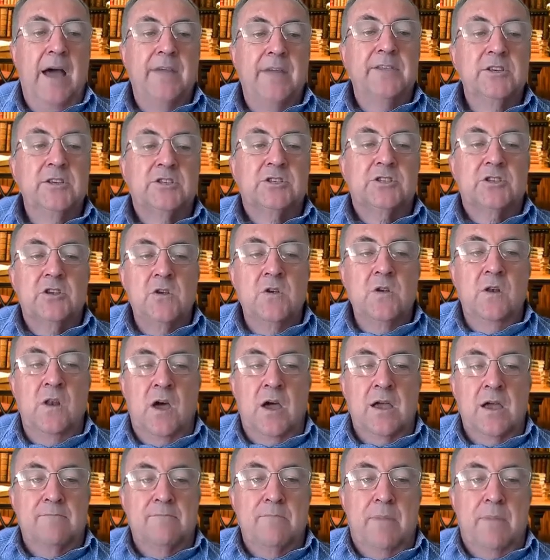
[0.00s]
Others too,
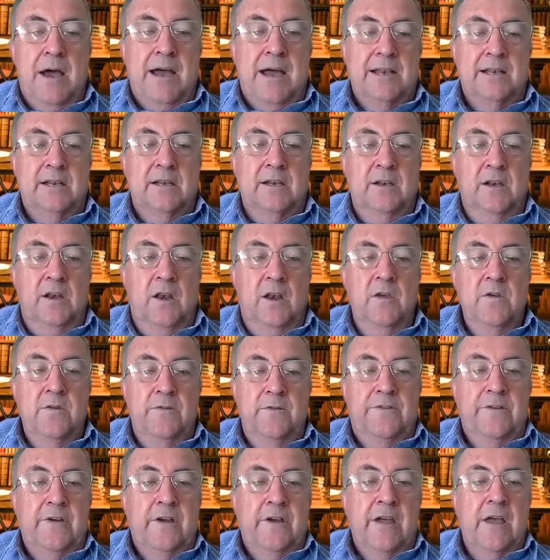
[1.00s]
like Martin
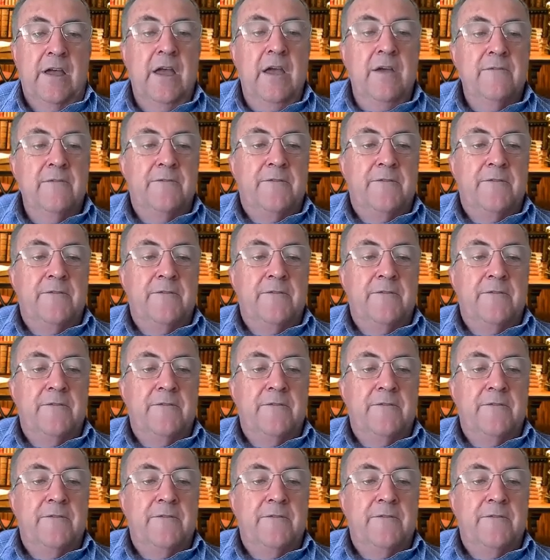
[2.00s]
Luther,